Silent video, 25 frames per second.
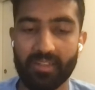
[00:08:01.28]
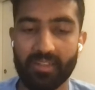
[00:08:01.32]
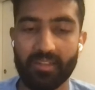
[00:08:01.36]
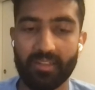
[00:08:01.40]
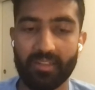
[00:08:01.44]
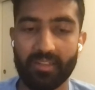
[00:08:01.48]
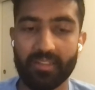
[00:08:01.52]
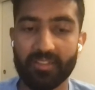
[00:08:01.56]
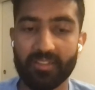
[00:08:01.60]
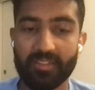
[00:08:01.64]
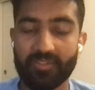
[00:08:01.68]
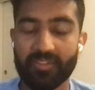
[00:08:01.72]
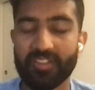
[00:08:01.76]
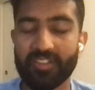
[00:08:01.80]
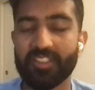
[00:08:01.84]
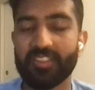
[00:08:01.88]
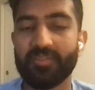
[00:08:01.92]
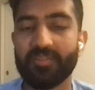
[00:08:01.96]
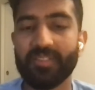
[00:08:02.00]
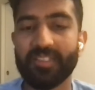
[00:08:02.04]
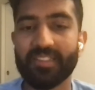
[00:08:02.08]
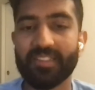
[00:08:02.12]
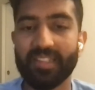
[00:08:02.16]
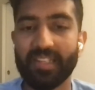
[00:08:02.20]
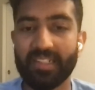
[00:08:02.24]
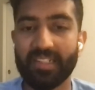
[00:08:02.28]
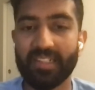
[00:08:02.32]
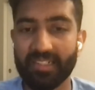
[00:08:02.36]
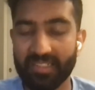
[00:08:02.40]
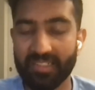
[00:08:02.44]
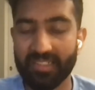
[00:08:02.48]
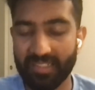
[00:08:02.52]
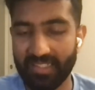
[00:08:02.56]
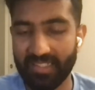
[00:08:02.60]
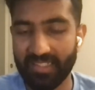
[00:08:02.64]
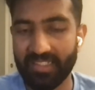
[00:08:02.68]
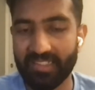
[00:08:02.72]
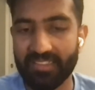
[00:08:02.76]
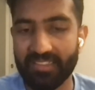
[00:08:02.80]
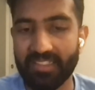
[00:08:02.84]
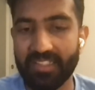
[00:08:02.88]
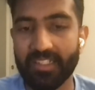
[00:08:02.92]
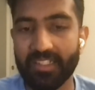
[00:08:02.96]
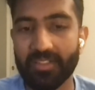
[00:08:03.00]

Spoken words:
In the first phase, I did easy